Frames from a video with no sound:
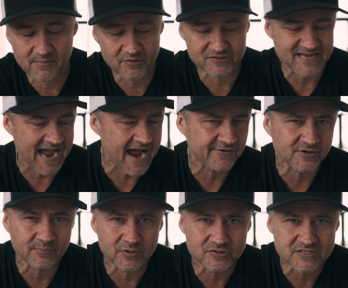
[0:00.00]
Maybe there's
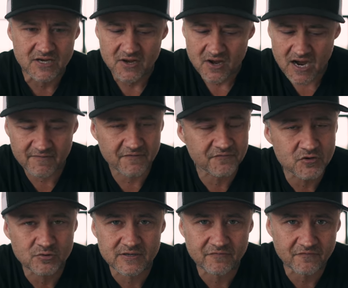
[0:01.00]
attributes of a
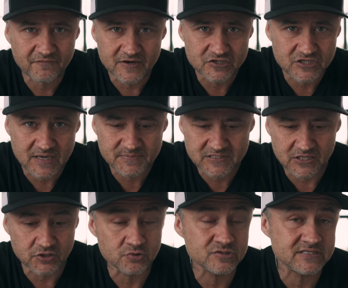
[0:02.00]
few different face shapes
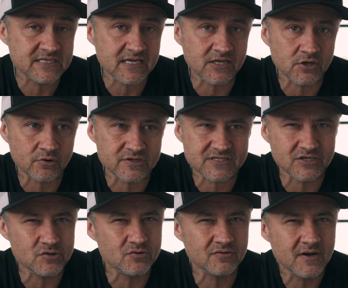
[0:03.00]
that you see in yours
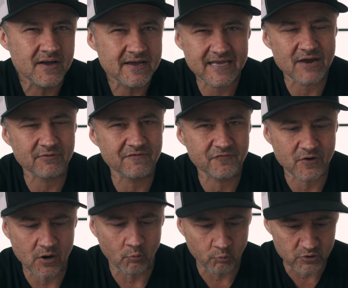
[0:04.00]
and you can't really
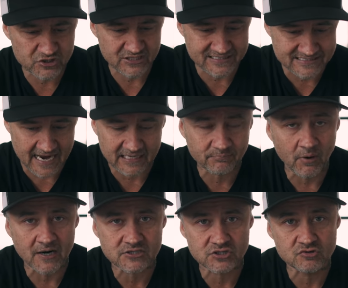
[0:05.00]
figure out which exact
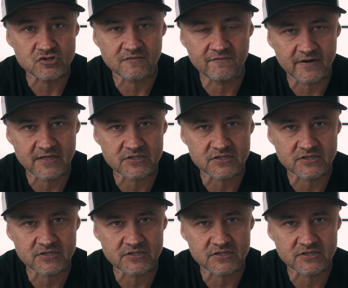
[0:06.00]
box you should fit